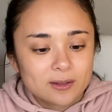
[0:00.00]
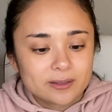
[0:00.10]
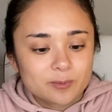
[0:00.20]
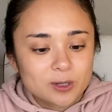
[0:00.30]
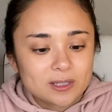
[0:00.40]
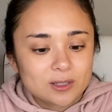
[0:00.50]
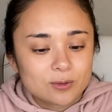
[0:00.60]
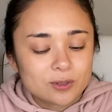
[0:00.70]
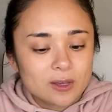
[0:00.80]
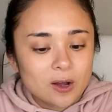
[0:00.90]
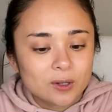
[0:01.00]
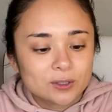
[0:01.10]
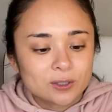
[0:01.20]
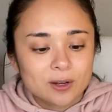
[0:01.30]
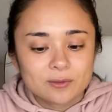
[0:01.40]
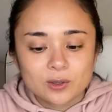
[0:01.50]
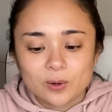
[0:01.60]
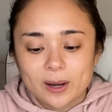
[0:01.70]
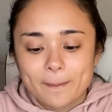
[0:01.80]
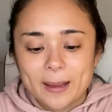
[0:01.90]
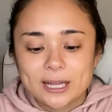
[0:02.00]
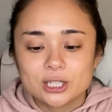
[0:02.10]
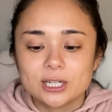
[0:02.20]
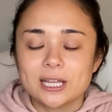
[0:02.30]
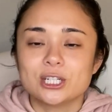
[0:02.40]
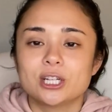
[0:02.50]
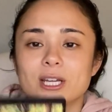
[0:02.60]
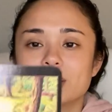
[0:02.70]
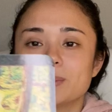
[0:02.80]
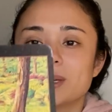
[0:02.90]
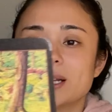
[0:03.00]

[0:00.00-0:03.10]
This brings you to the altar of your imagination. We